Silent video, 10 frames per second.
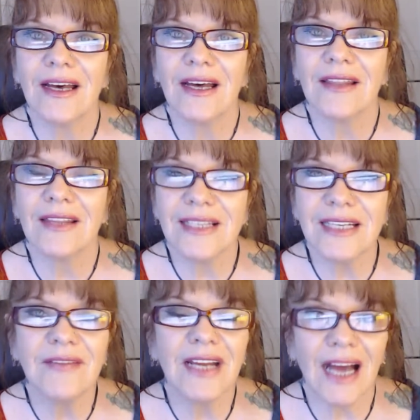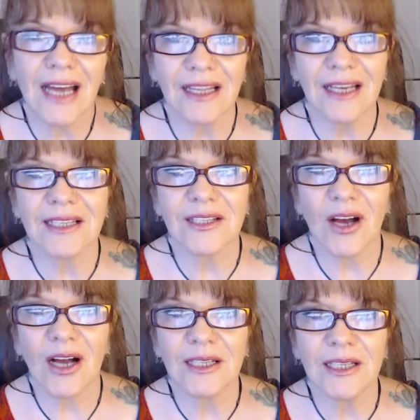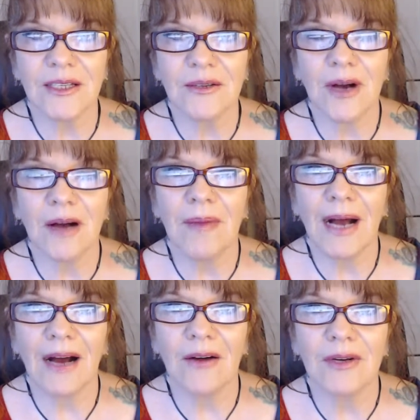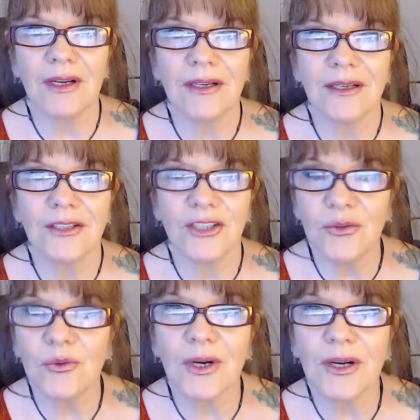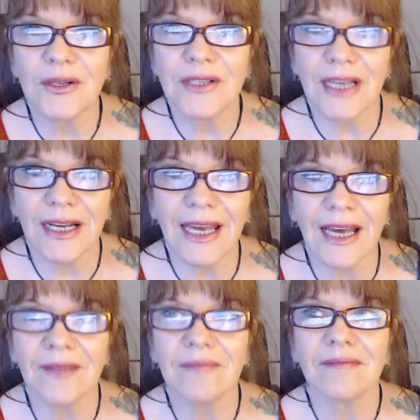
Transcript: This evening, I'd like to talk to you about two words, again,